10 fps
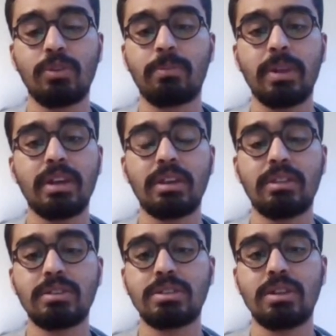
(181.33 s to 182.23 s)
if you
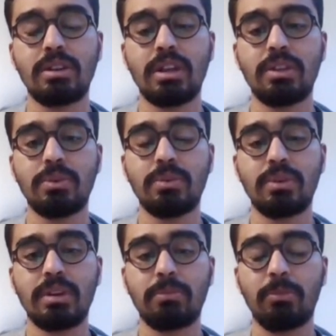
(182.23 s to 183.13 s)
apply this year and
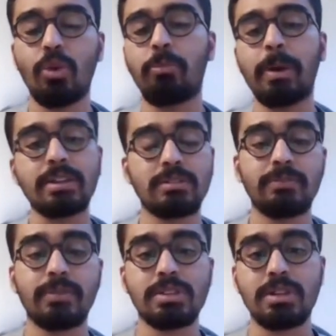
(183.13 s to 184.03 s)
you go past
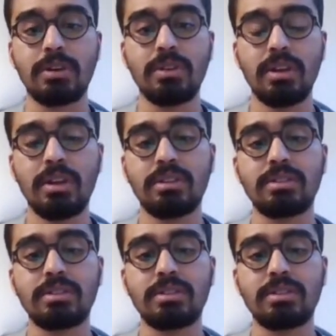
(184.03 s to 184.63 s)
the first round,